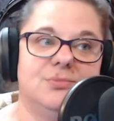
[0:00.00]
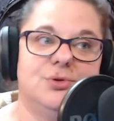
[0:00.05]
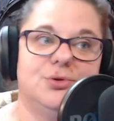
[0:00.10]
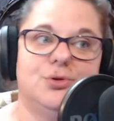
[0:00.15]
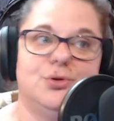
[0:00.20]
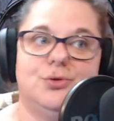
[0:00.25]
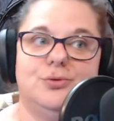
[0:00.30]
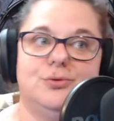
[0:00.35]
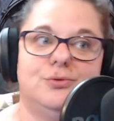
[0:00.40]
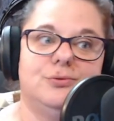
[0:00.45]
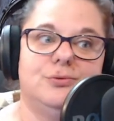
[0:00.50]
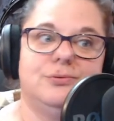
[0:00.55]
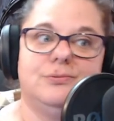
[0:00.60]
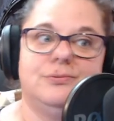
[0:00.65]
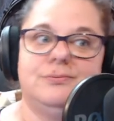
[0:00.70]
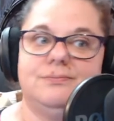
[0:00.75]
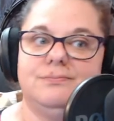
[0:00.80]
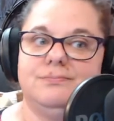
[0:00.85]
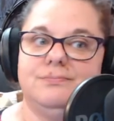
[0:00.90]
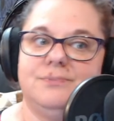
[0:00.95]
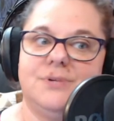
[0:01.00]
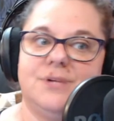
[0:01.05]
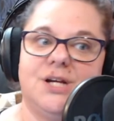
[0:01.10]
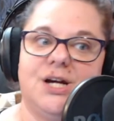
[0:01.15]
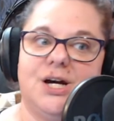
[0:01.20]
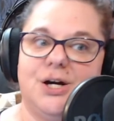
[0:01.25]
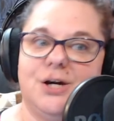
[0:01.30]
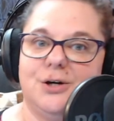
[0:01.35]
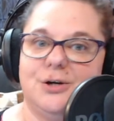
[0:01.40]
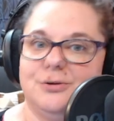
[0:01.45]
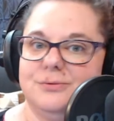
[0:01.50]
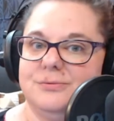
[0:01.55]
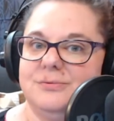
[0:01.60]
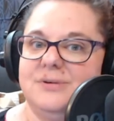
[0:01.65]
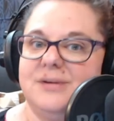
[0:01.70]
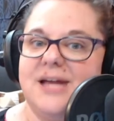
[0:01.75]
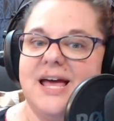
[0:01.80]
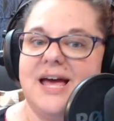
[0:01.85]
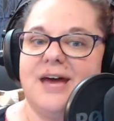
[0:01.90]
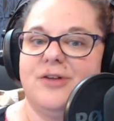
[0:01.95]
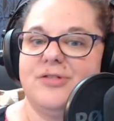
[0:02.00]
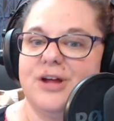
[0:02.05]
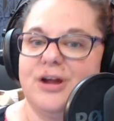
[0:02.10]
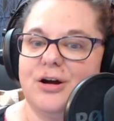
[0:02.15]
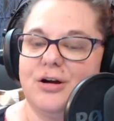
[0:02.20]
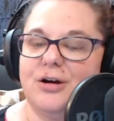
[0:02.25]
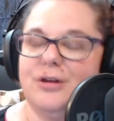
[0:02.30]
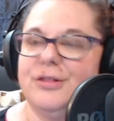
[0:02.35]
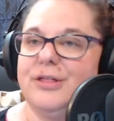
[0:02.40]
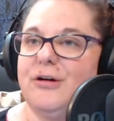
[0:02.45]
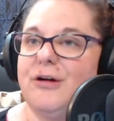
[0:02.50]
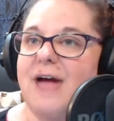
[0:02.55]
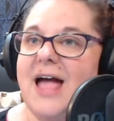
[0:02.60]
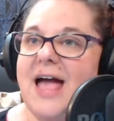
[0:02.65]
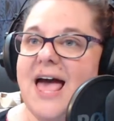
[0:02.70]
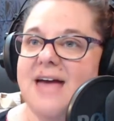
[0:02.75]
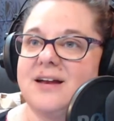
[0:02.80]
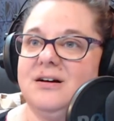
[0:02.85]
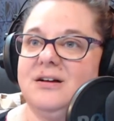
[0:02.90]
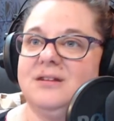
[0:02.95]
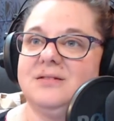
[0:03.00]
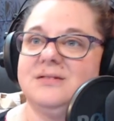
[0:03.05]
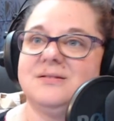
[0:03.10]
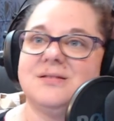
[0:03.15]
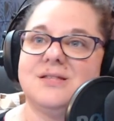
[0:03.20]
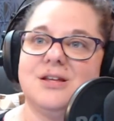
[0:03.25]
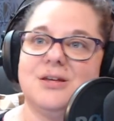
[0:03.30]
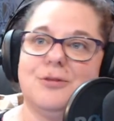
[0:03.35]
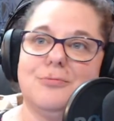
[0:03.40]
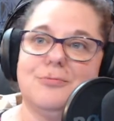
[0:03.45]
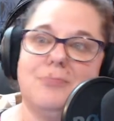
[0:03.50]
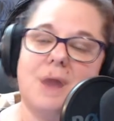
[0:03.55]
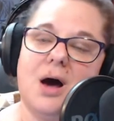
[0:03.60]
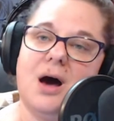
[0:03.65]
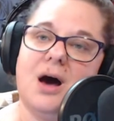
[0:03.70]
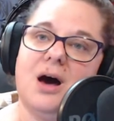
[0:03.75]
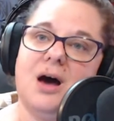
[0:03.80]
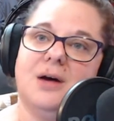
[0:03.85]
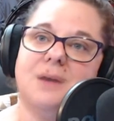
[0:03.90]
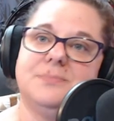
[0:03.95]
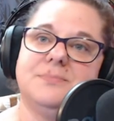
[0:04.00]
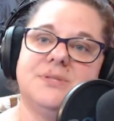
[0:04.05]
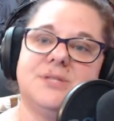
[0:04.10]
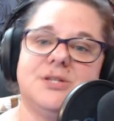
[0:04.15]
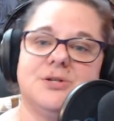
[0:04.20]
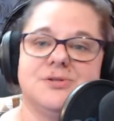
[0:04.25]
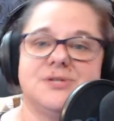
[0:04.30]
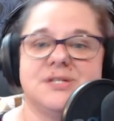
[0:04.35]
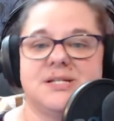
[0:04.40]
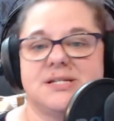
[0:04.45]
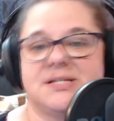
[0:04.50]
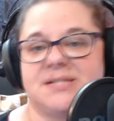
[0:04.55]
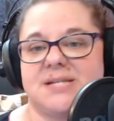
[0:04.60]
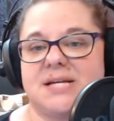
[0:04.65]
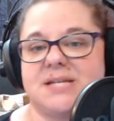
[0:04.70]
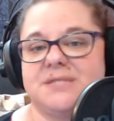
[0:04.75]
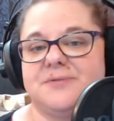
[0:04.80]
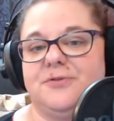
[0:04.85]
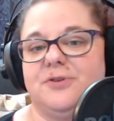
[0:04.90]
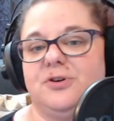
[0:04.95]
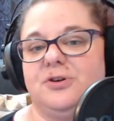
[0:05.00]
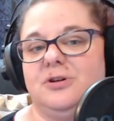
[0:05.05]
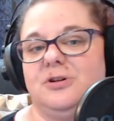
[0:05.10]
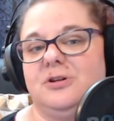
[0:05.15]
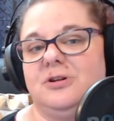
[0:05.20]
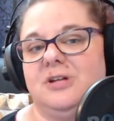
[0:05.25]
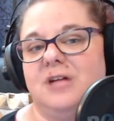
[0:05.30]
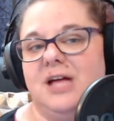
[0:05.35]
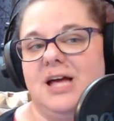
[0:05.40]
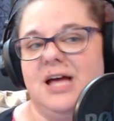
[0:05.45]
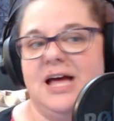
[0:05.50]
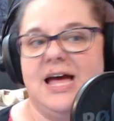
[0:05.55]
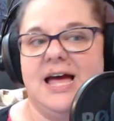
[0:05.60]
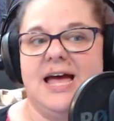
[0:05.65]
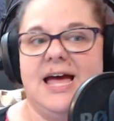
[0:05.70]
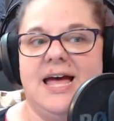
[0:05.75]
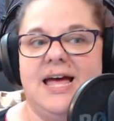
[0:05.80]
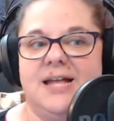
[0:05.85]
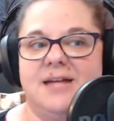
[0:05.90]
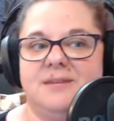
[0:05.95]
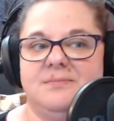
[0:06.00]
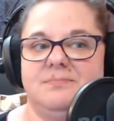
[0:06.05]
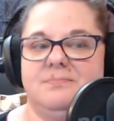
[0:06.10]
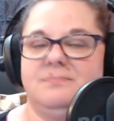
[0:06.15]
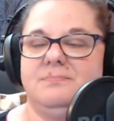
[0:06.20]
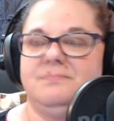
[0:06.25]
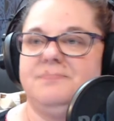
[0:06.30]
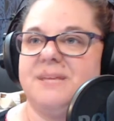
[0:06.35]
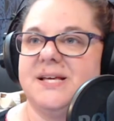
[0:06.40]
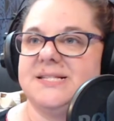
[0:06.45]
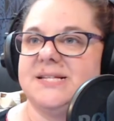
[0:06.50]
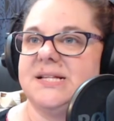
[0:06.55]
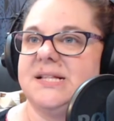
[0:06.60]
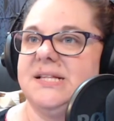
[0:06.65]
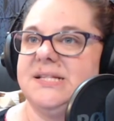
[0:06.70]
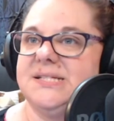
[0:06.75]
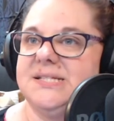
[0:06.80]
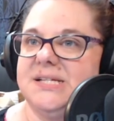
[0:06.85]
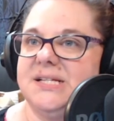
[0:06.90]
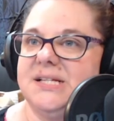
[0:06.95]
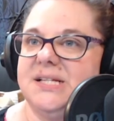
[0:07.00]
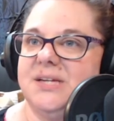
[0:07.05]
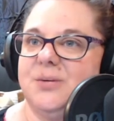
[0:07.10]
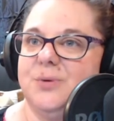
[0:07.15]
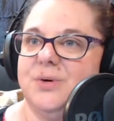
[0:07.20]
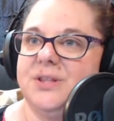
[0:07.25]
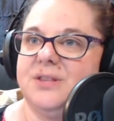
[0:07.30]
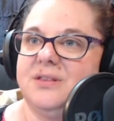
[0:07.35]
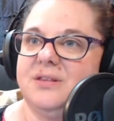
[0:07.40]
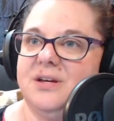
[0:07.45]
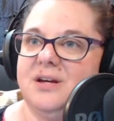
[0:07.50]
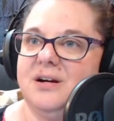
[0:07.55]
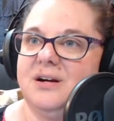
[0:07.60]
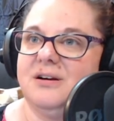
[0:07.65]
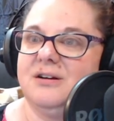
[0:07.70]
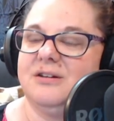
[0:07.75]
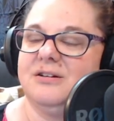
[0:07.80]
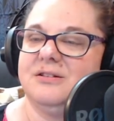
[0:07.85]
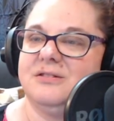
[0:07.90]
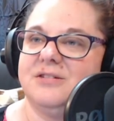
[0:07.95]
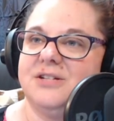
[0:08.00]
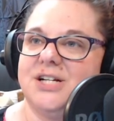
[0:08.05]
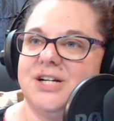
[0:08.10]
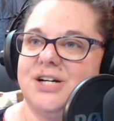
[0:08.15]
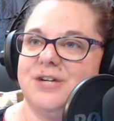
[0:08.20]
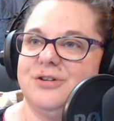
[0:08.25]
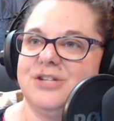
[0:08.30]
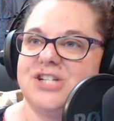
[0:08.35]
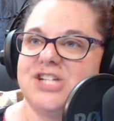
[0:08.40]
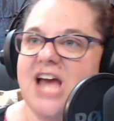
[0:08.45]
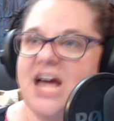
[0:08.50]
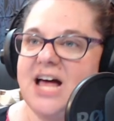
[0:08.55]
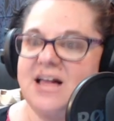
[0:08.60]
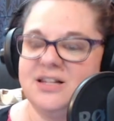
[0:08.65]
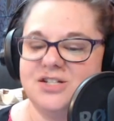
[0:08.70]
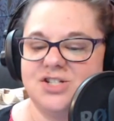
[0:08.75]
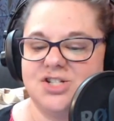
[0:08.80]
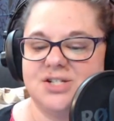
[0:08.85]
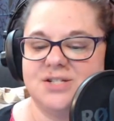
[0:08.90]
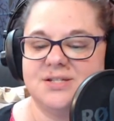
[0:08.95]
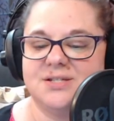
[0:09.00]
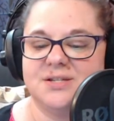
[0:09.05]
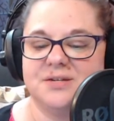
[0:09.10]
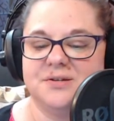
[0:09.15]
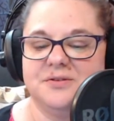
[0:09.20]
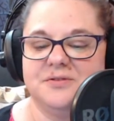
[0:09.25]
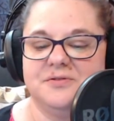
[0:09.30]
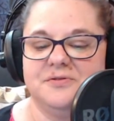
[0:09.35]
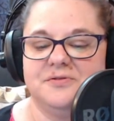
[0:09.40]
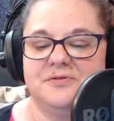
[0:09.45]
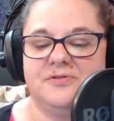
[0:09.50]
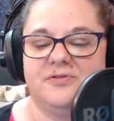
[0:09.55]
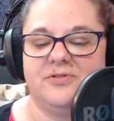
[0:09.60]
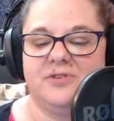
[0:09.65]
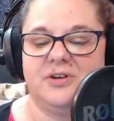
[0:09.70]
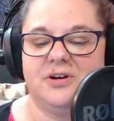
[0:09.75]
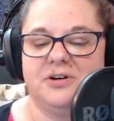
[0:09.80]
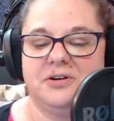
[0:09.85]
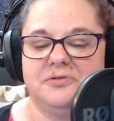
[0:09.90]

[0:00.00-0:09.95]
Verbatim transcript: who... you know, now they're adults, they're moms, they're successful, and basically dealing with their, you know, the challenges of